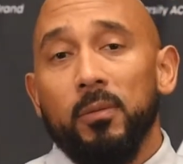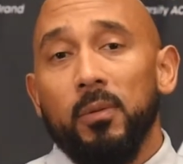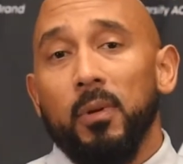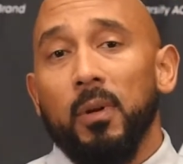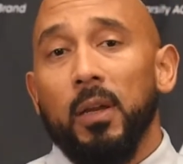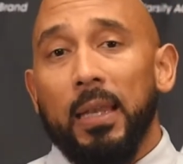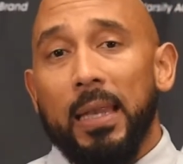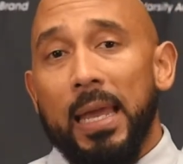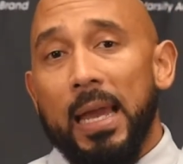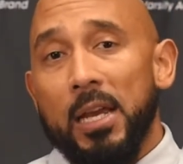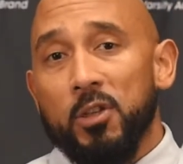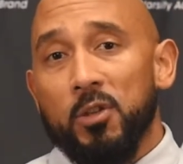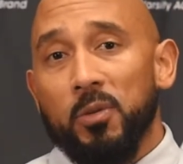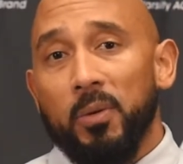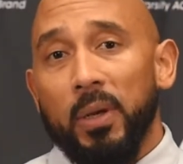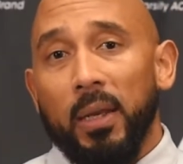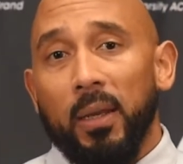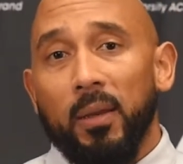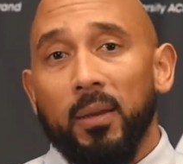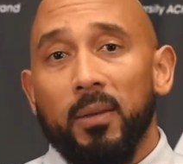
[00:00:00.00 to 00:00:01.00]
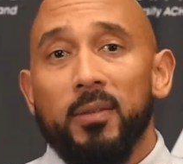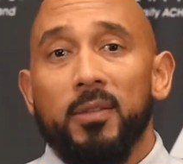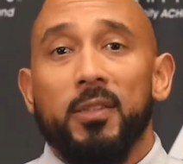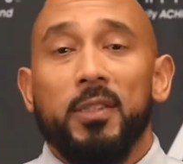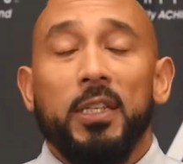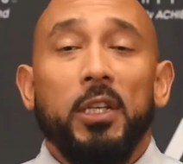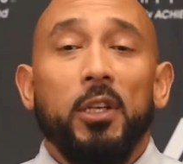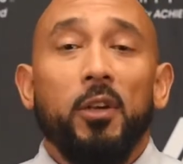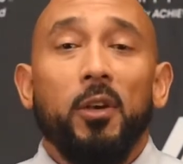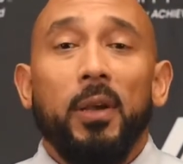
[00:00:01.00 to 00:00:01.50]
class ring,
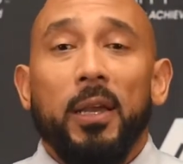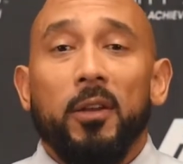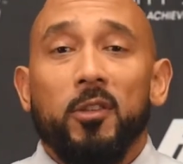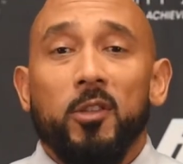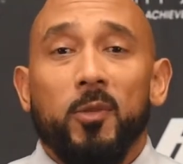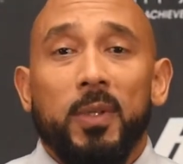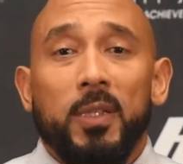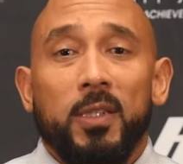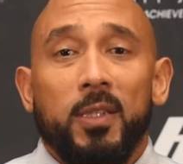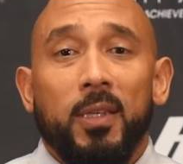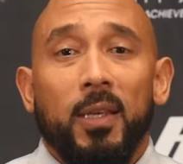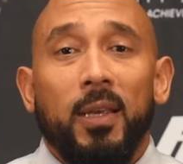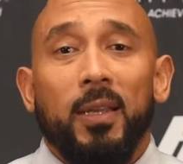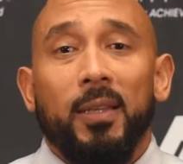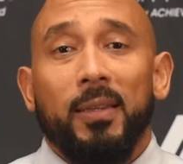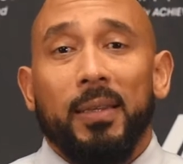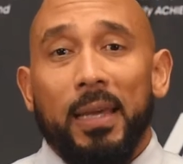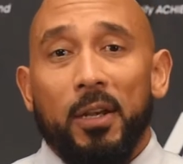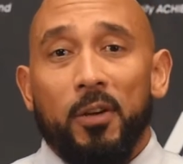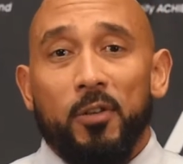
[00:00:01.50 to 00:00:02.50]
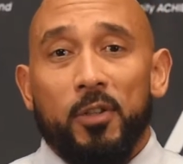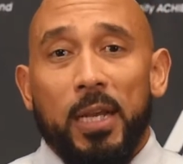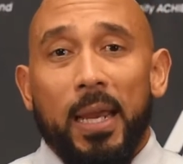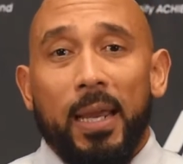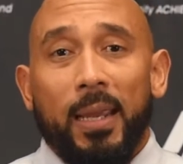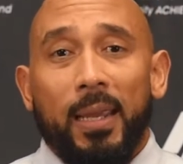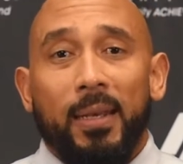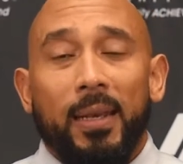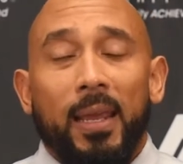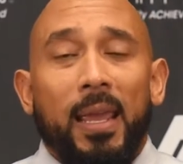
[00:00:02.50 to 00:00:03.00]
senior announcements, letter
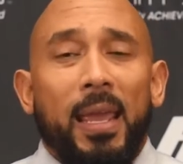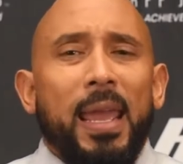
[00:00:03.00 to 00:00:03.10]
jacket,